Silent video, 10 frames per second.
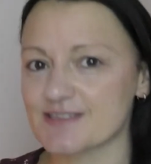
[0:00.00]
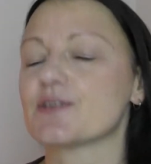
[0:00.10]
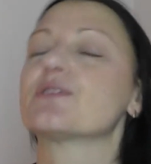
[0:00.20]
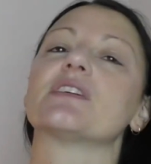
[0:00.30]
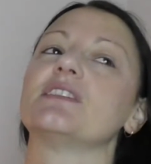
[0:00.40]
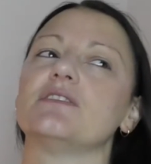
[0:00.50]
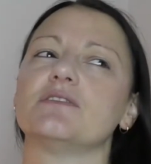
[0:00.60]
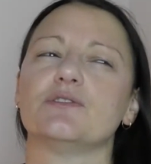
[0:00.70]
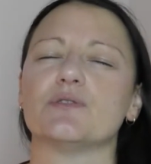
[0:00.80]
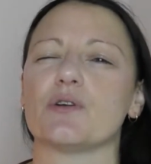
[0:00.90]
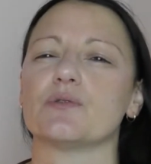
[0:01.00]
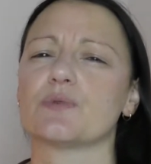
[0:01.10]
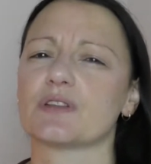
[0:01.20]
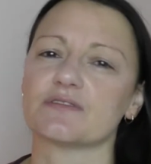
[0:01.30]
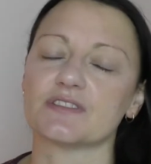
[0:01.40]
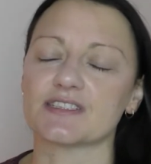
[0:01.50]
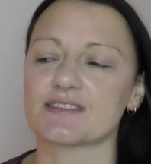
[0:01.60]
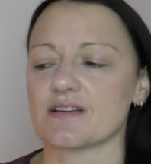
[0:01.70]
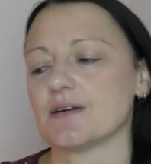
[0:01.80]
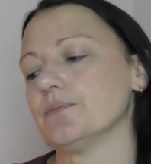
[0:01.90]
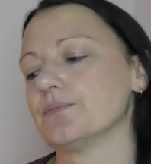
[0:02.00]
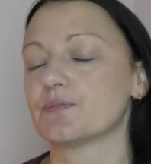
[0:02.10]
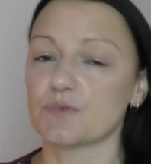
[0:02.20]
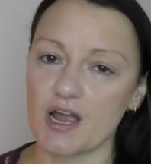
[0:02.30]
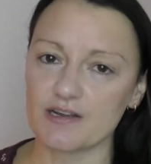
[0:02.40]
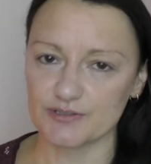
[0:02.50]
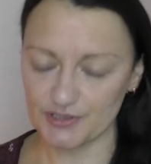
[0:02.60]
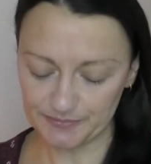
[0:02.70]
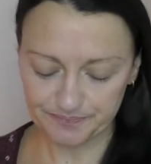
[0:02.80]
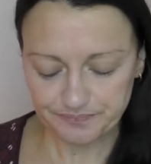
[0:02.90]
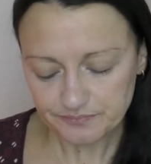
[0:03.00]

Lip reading: so then you know whether it's right or not.